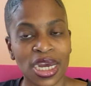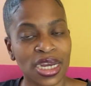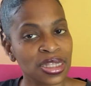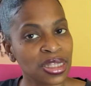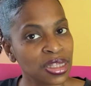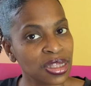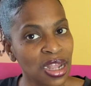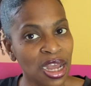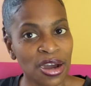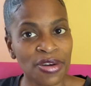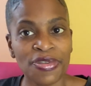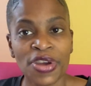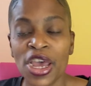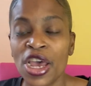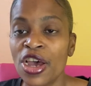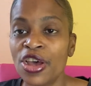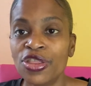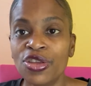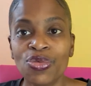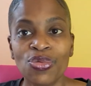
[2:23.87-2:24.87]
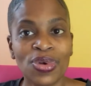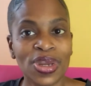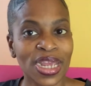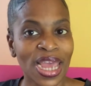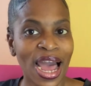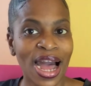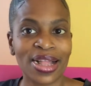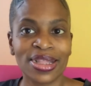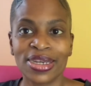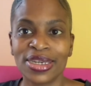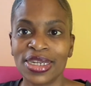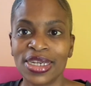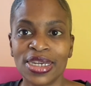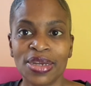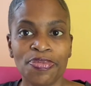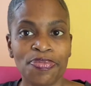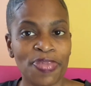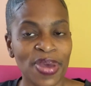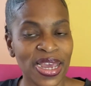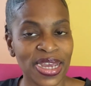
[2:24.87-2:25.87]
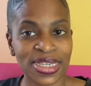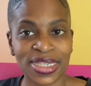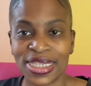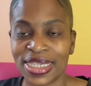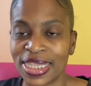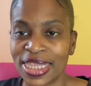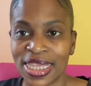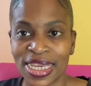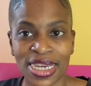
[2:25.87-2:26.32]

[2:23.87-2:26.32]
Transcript: I love the reality-based